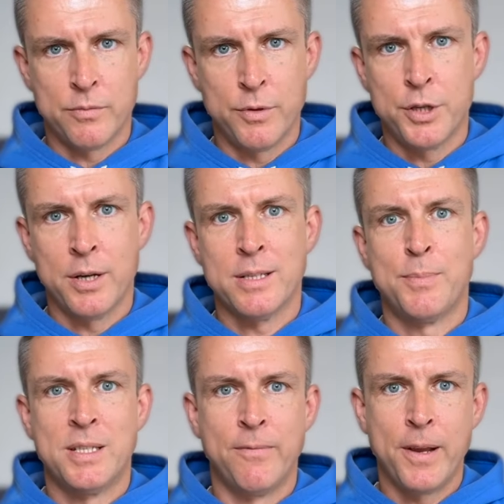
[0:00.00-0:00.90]
which are
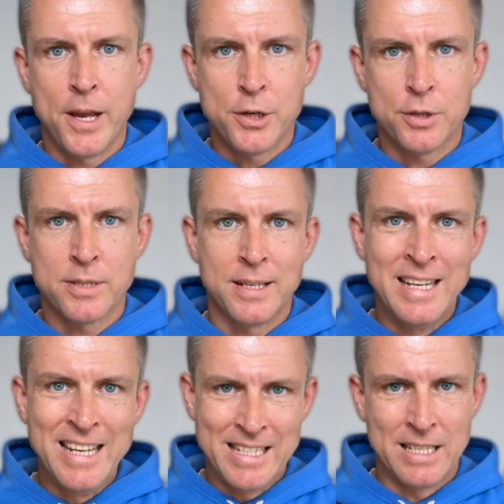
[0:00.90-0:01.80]
specifications
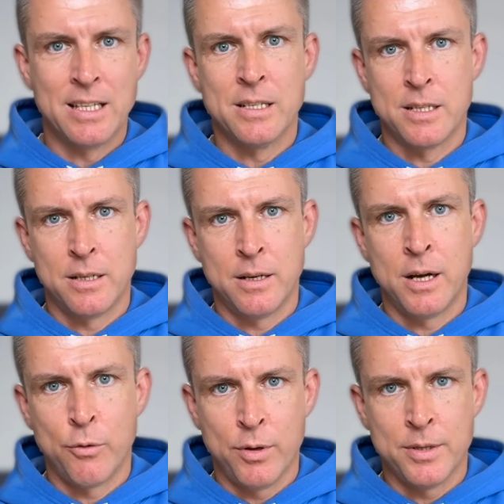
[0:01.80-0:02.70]
listed in the I
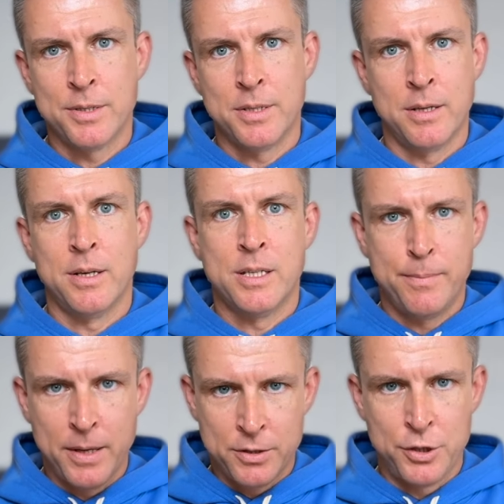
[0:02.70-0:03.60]
O L's uh,
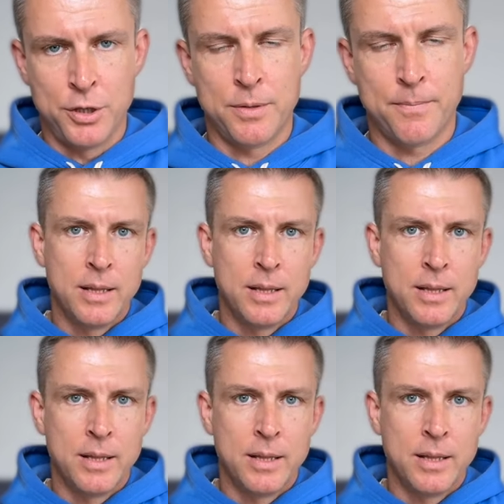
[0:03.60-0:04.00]
specs sheet.